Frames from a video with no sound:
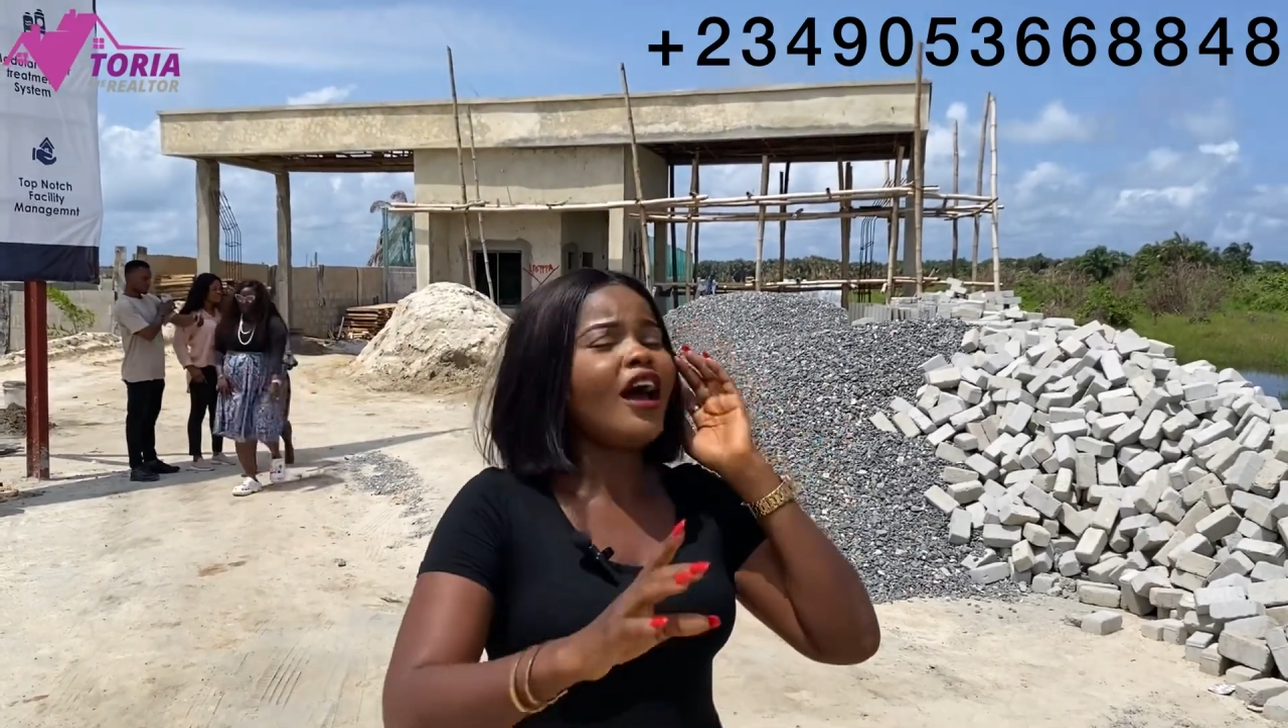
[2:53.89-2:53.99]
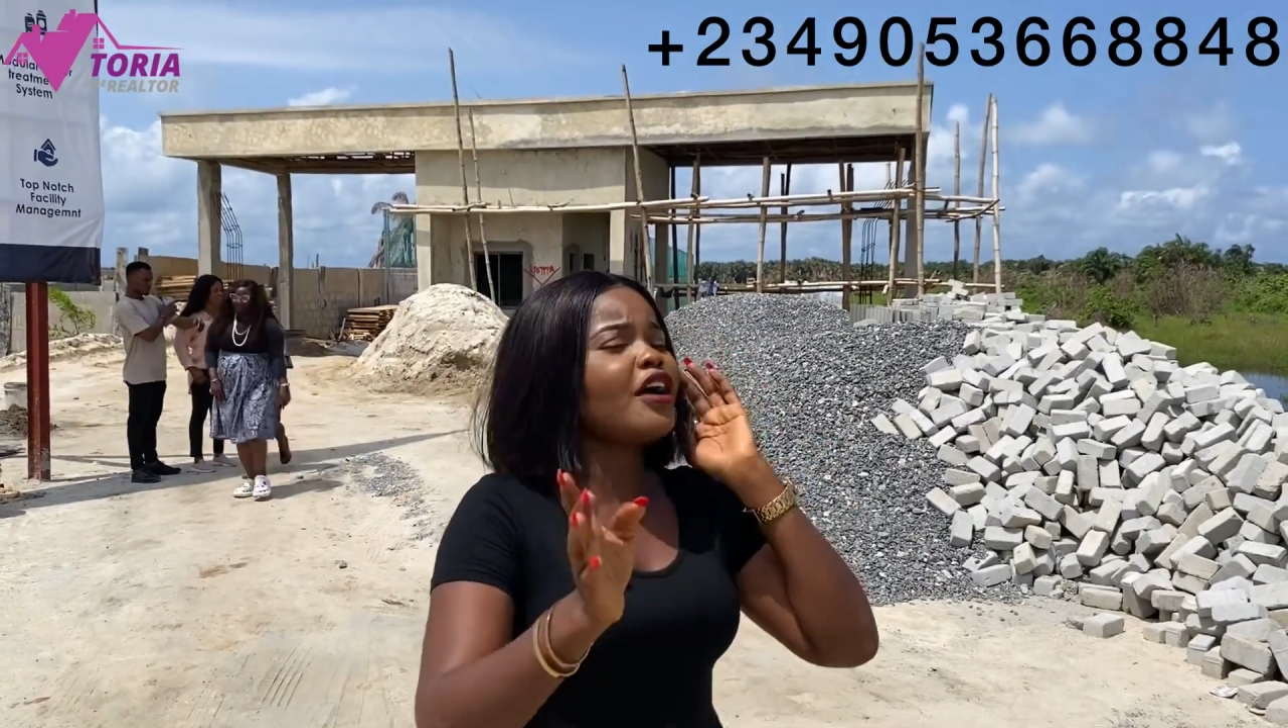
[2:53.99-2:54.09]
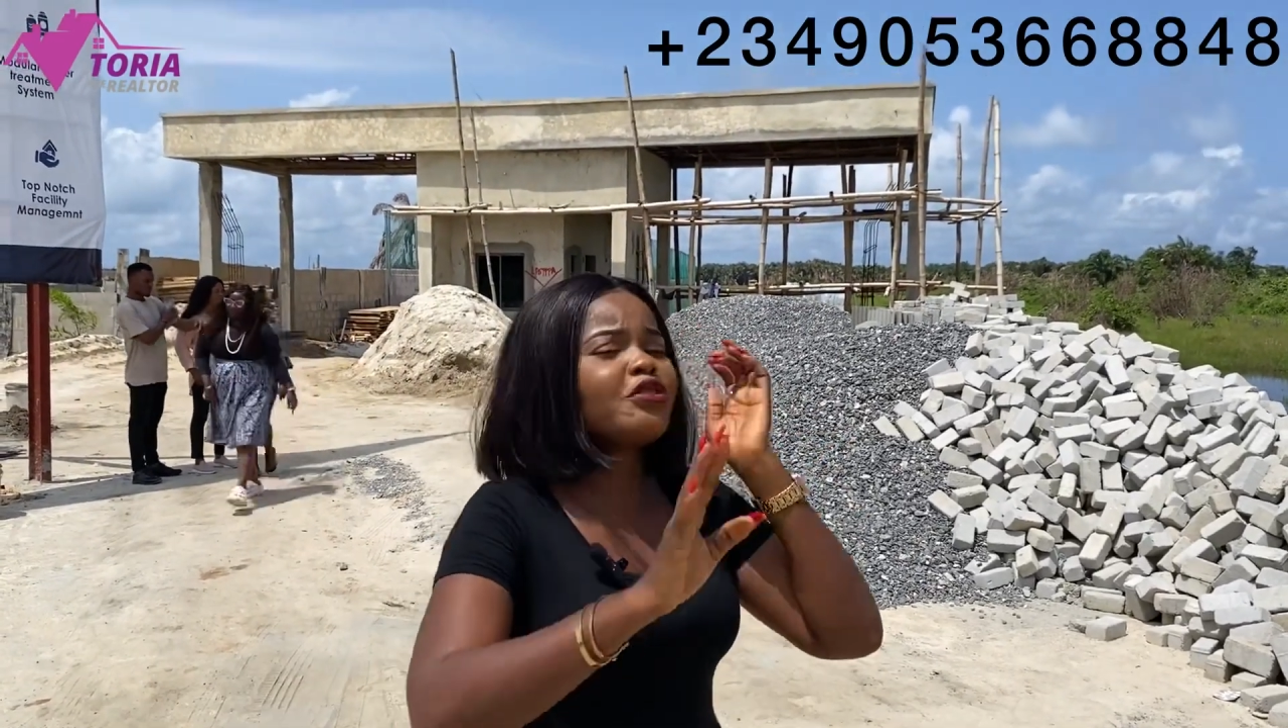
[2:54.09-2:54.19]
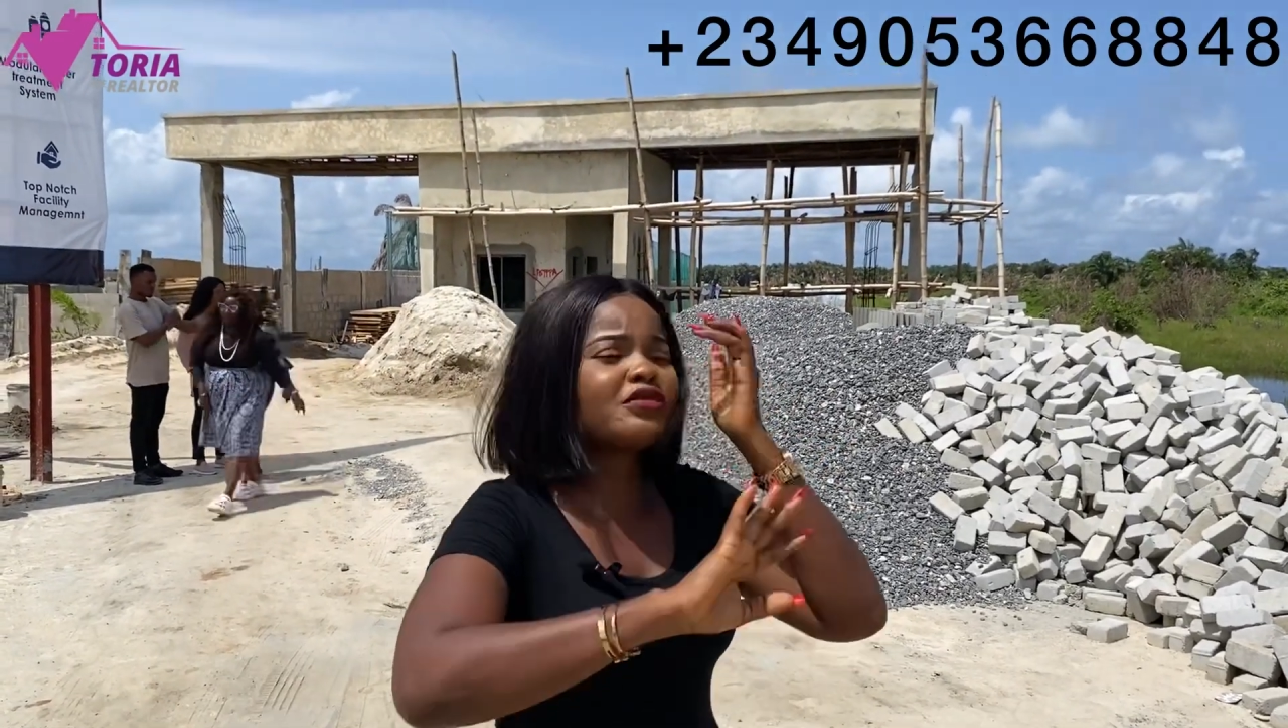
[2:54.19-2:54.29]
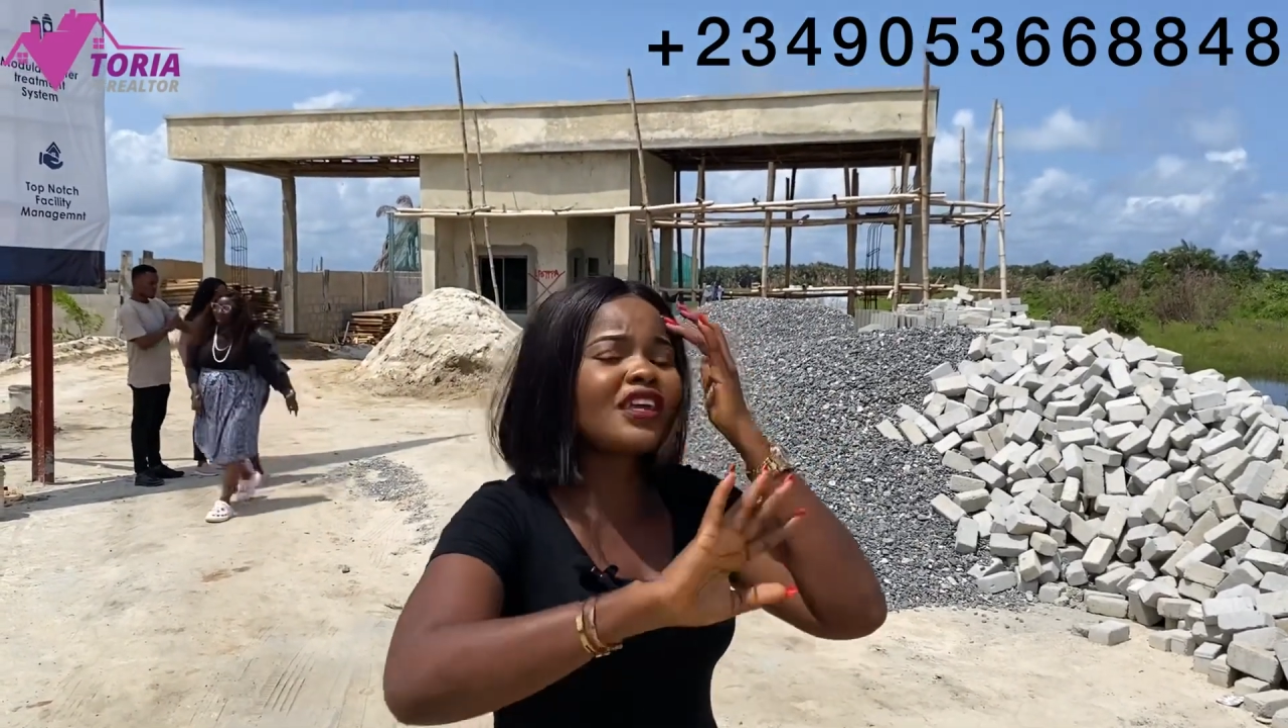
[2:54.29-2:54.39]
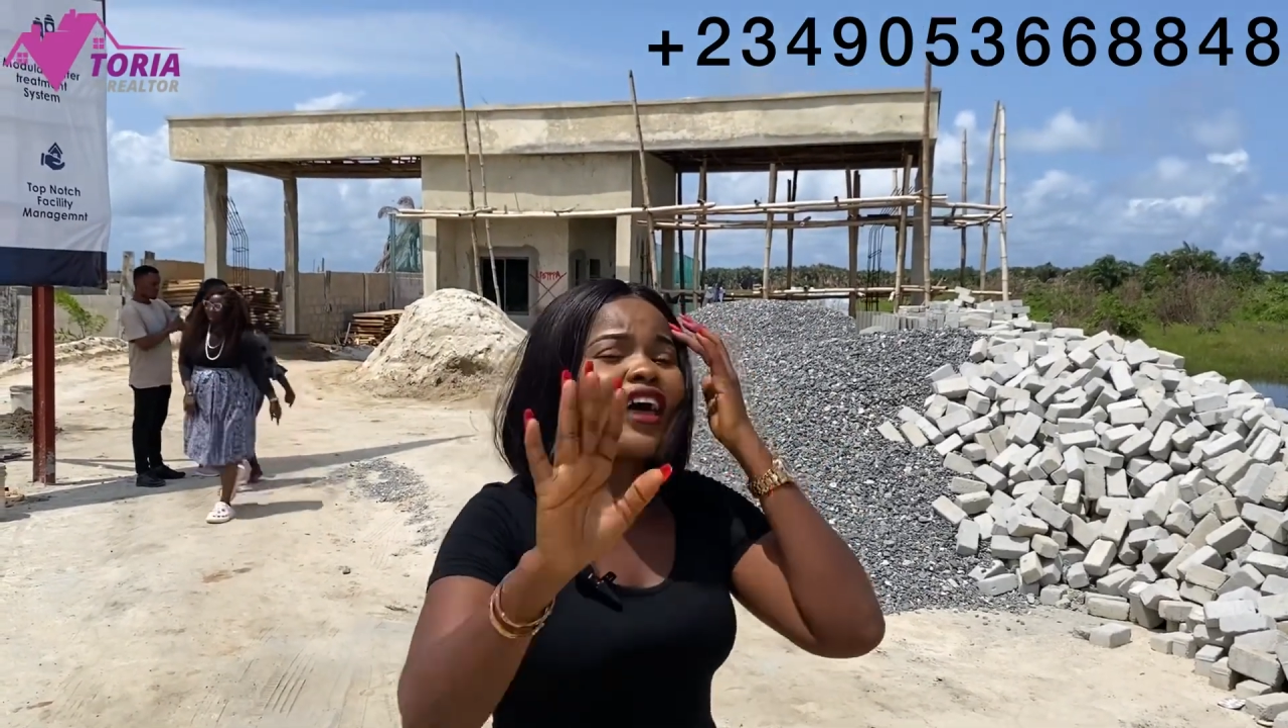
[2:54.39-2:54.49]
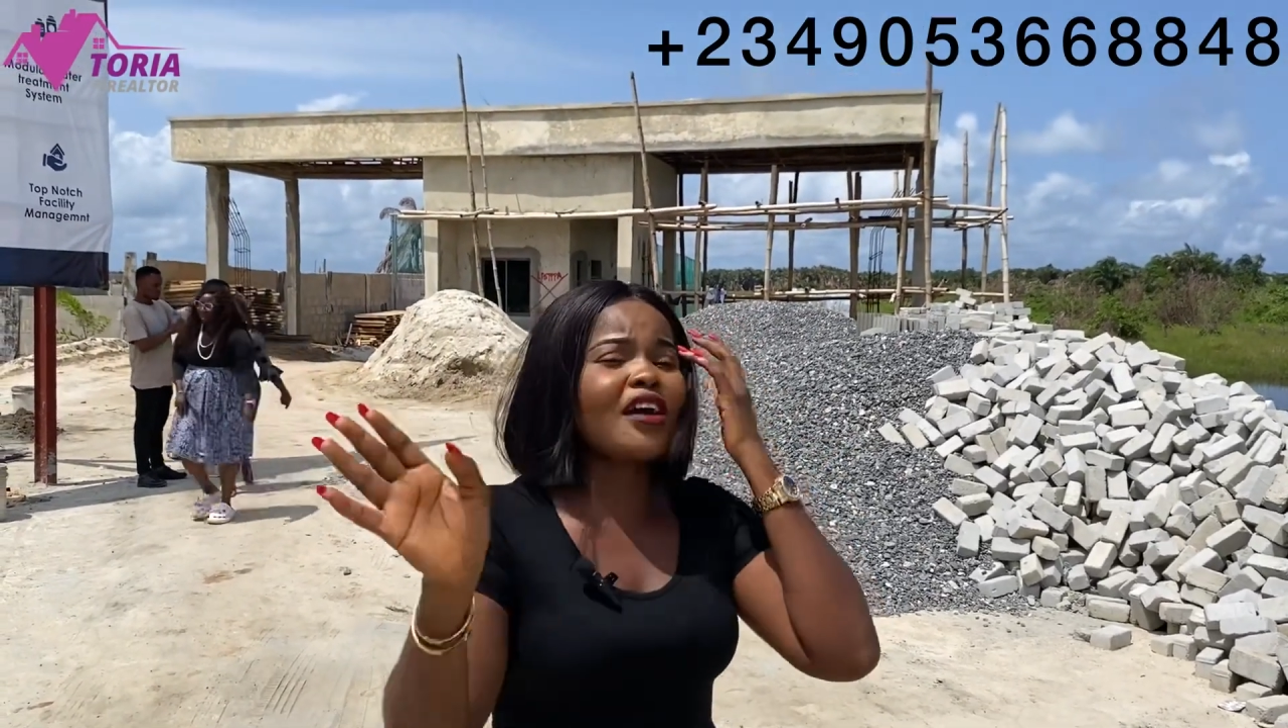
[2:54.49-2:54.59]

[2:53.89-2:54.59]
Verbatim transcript: and you see